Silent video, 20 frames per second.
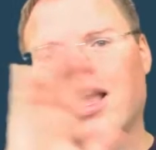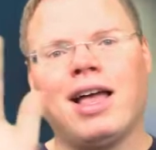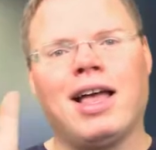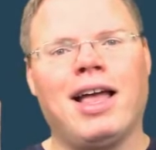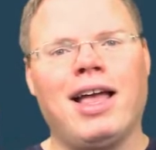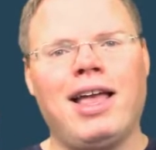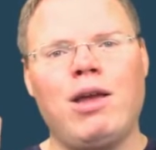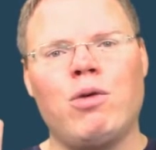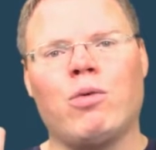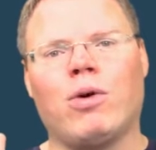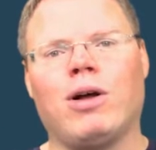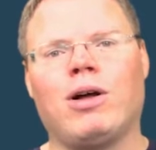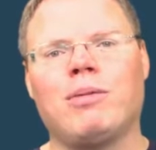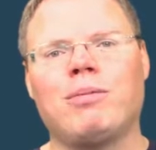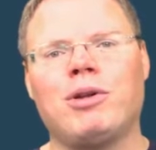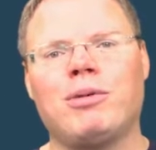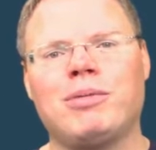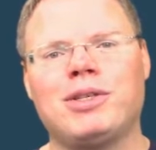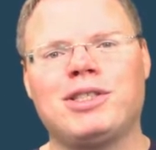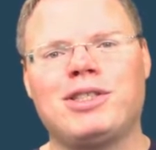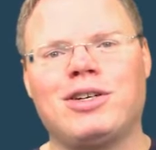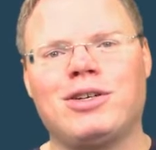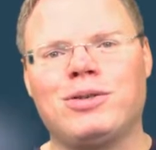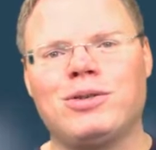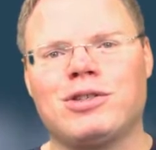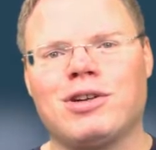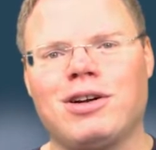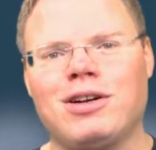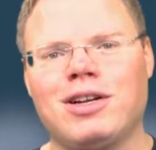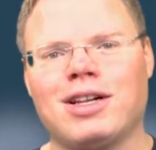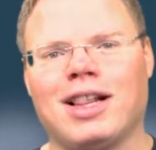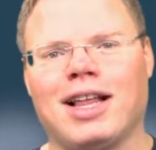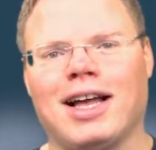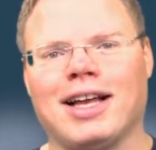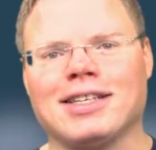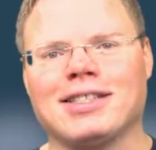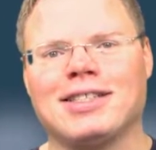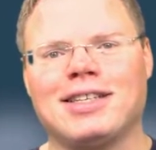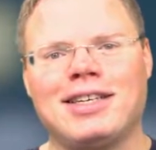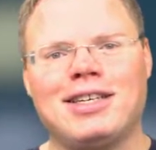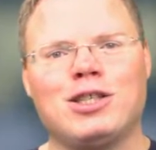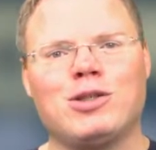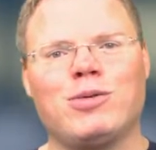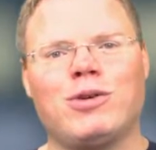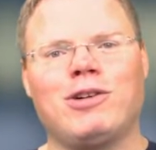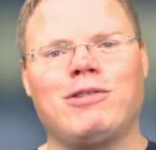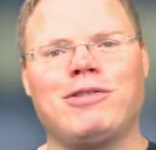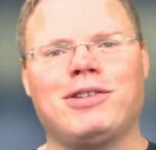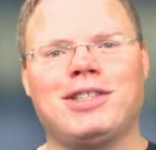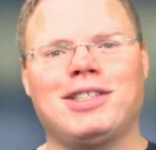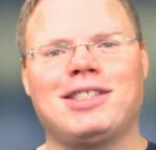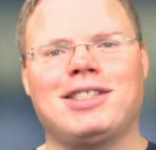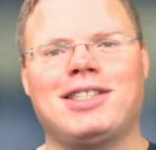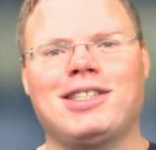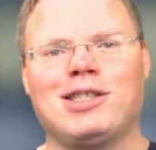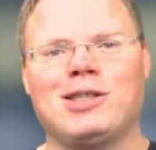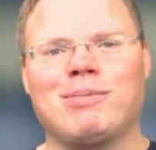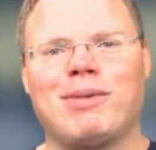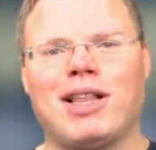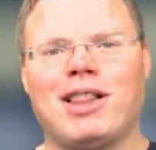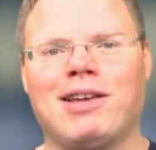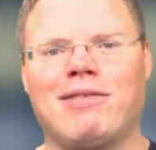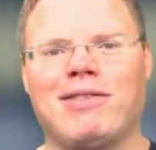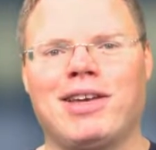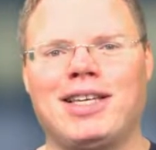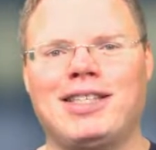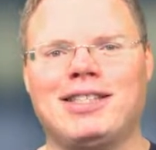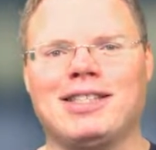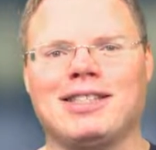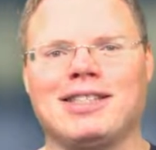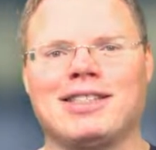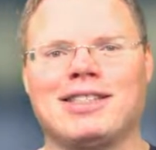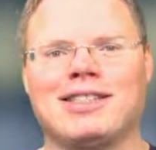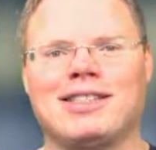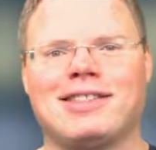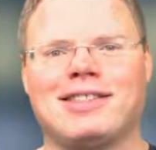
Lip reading: Hey, welcome to Mr. News Art Class. It's wonderful to see your smiling faces.